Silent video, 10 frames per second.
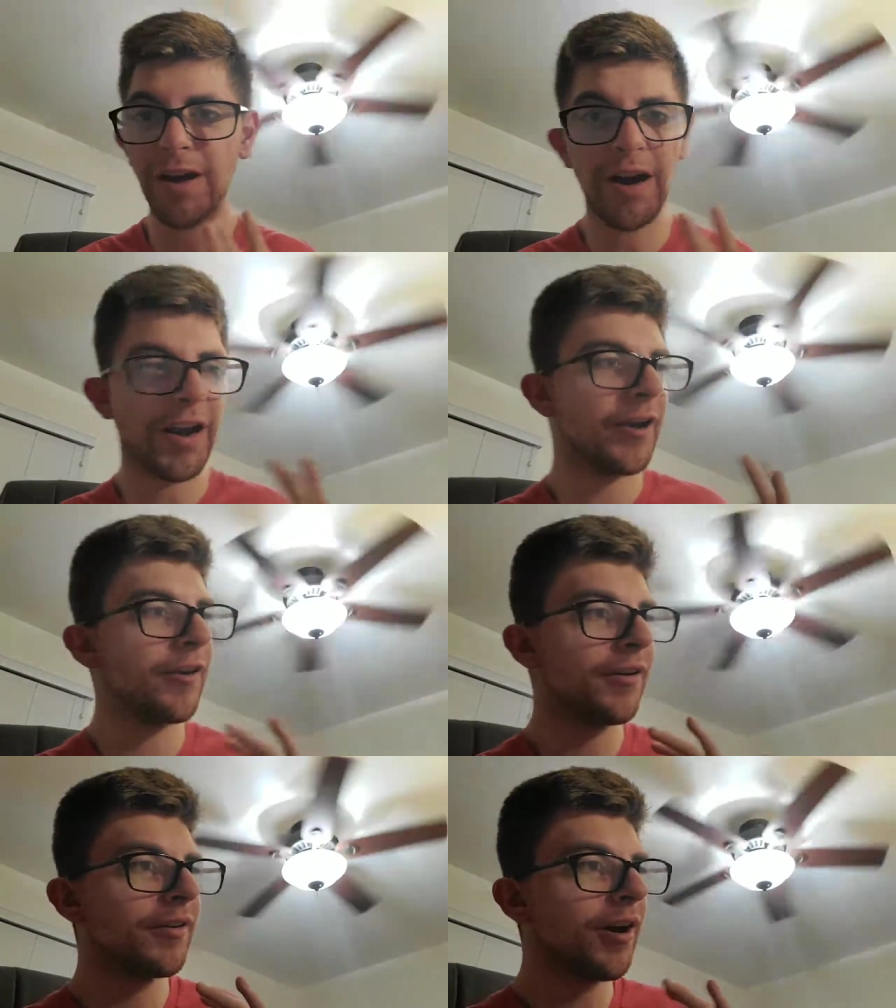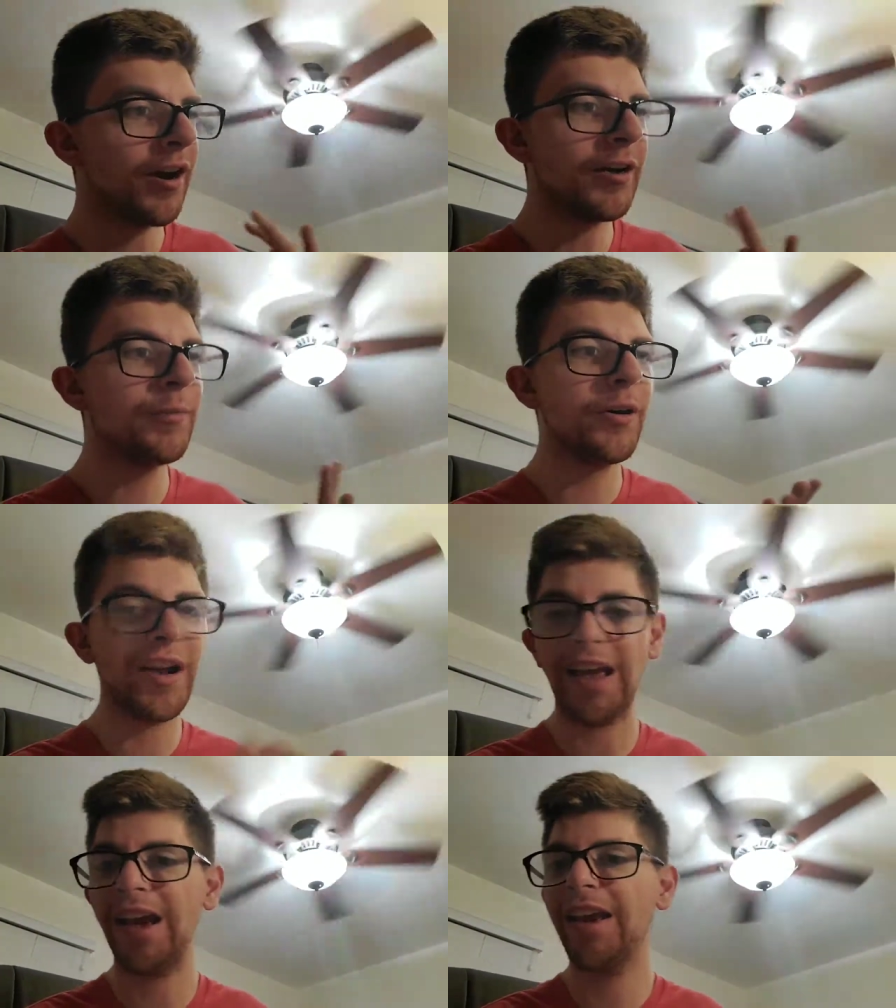iron armor
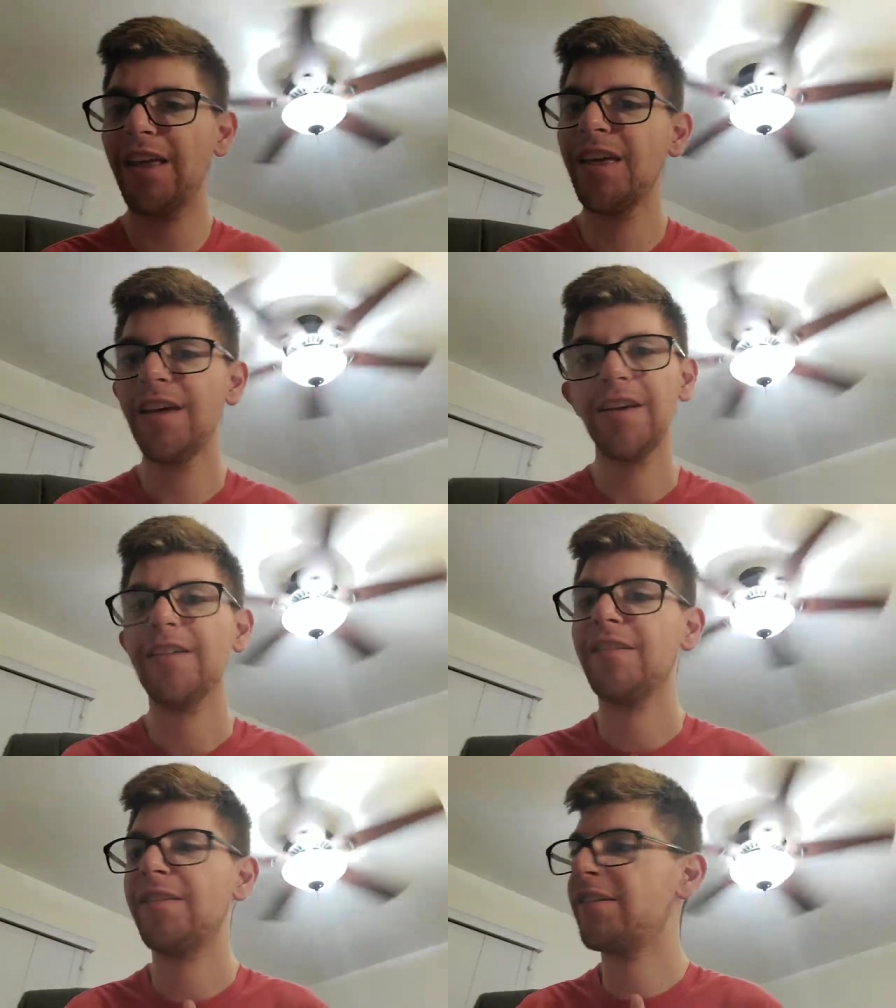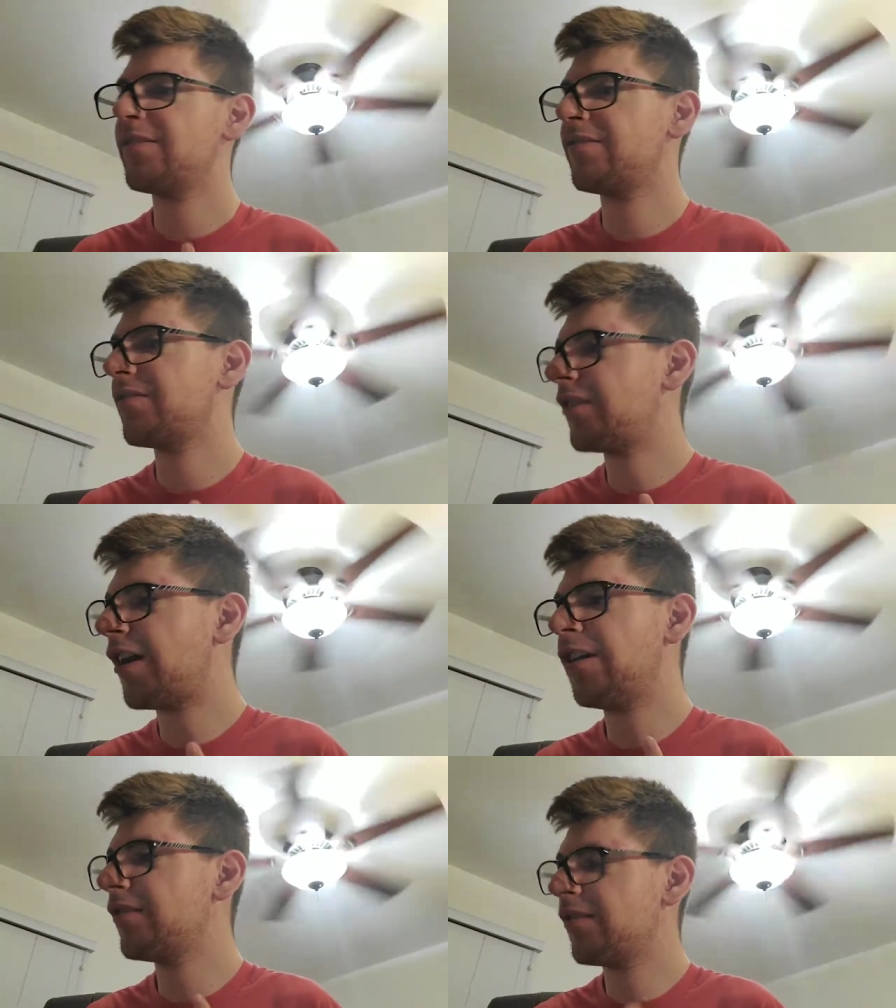and the, the
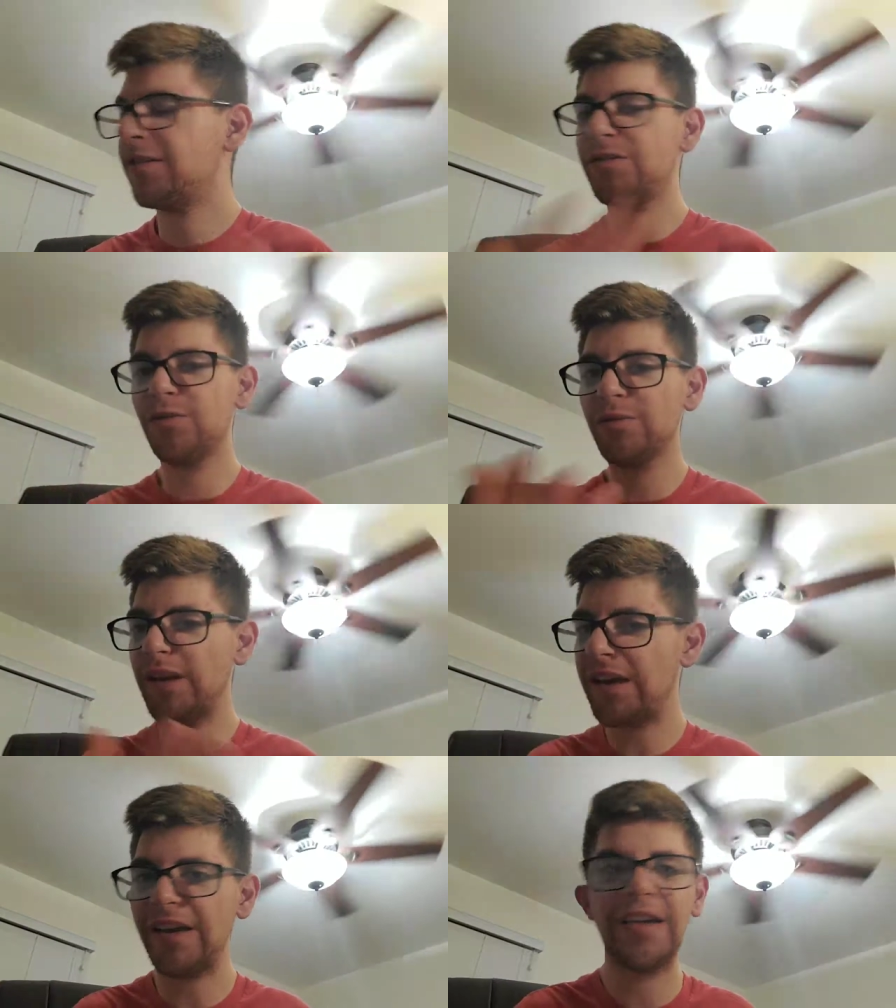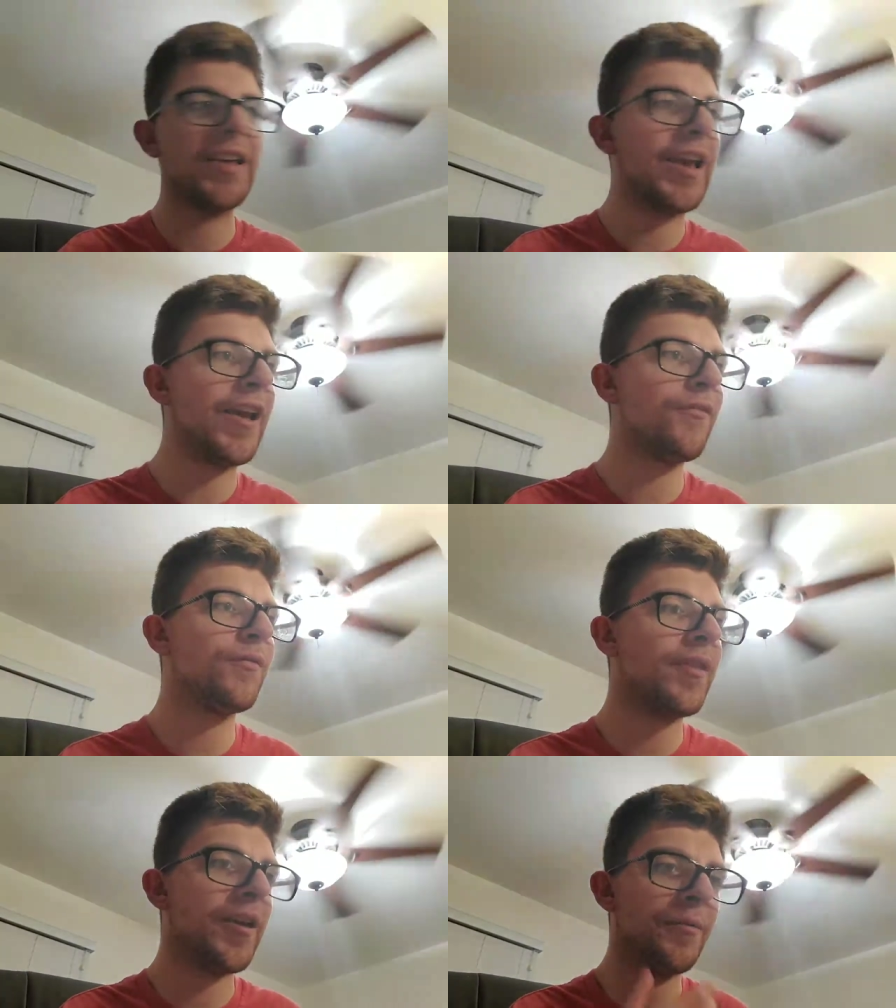uh, the suit that he
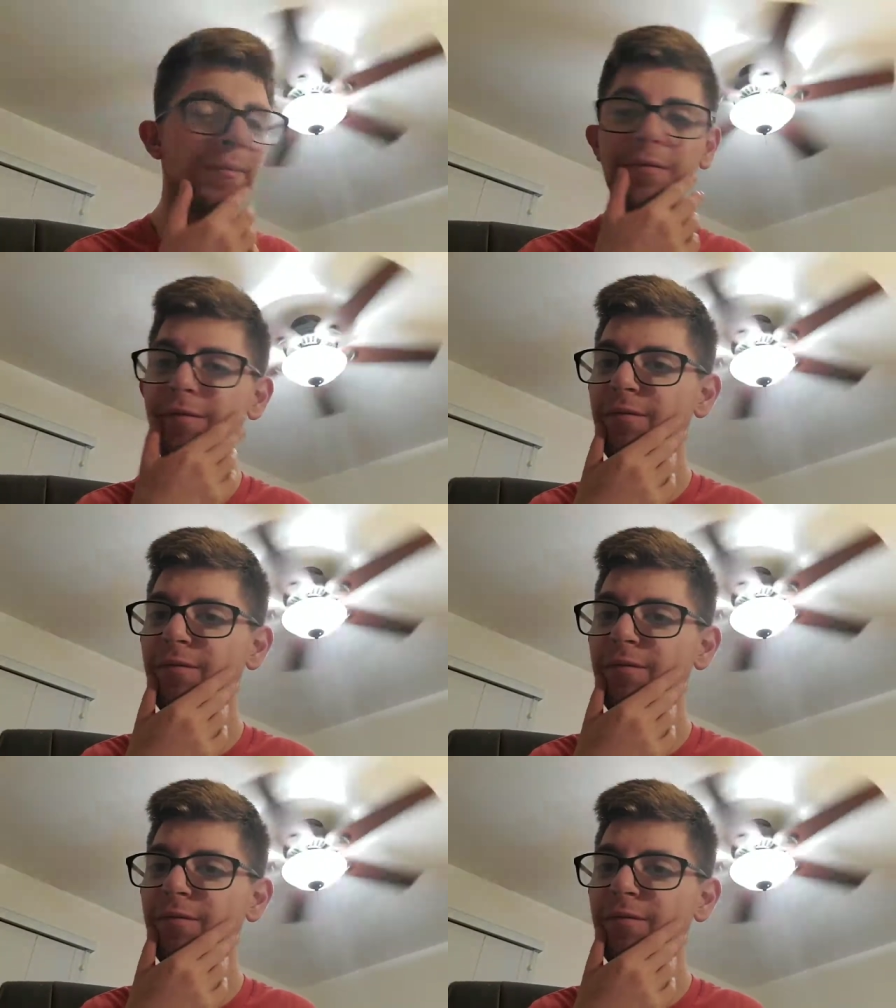gave him